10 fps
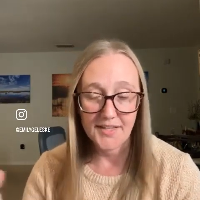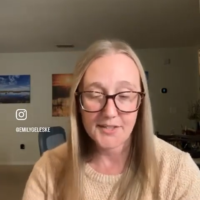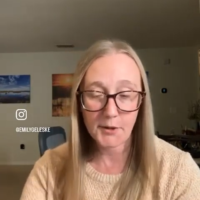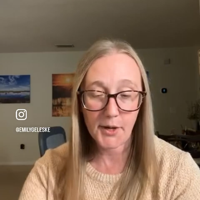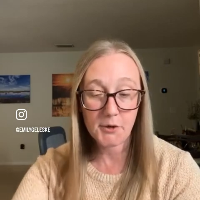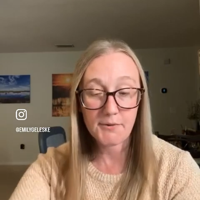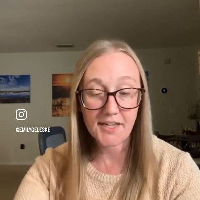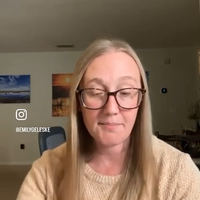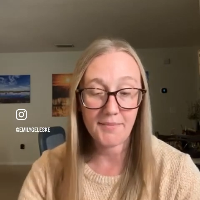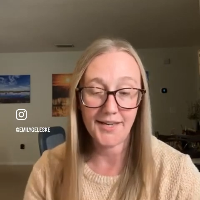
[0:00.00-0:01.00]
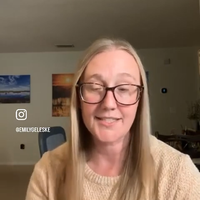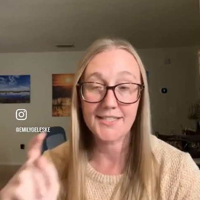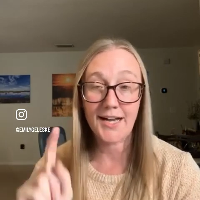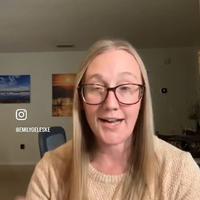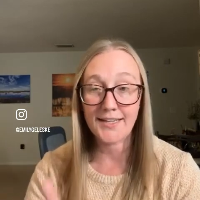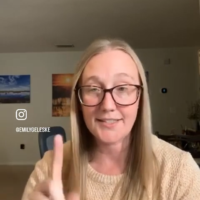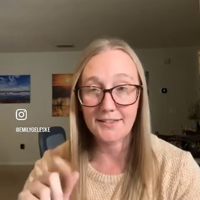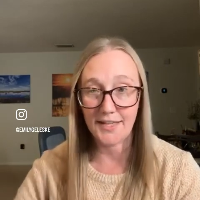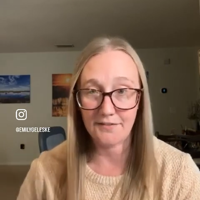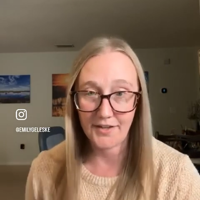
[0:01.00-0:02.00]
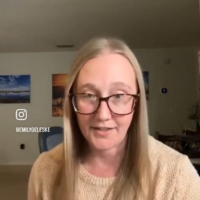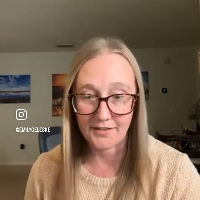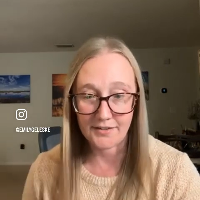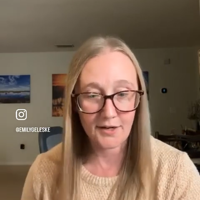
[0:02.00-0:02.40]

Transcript: So I would recommend not leaving